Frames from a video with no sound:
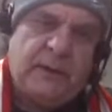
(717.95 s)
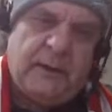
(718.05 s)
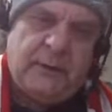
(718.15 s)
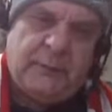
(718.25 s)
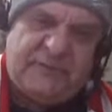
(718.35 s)

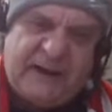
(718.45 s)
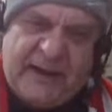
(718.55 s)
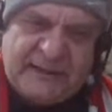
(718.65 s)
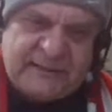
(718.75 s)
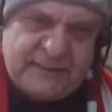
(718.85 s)
we've
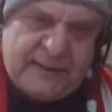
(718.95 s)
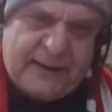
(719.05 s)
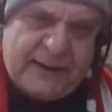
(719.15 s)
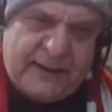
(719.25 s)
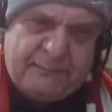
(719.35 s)
got
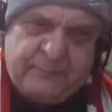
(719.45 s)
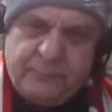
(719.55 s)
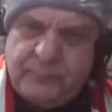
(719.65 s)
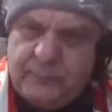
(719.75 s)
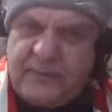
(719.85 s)

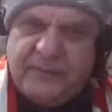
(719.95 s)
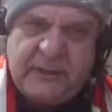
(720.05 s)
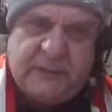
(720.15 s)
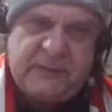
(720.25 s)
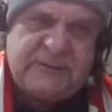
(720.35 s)

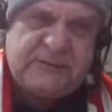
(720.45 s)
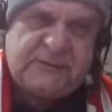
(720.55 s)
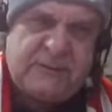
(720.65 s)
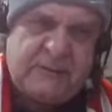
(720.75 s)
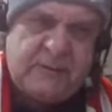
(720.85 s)
there
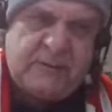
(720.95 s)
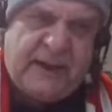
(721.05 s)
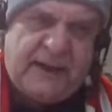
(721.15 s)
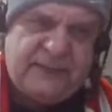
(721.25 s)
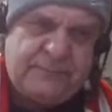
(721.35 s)
was,
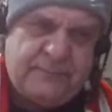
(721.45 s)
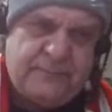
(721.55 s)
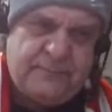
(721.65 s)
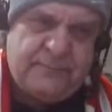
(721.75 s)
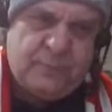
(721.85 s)
as
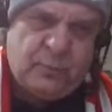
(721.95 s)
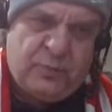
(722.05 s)
we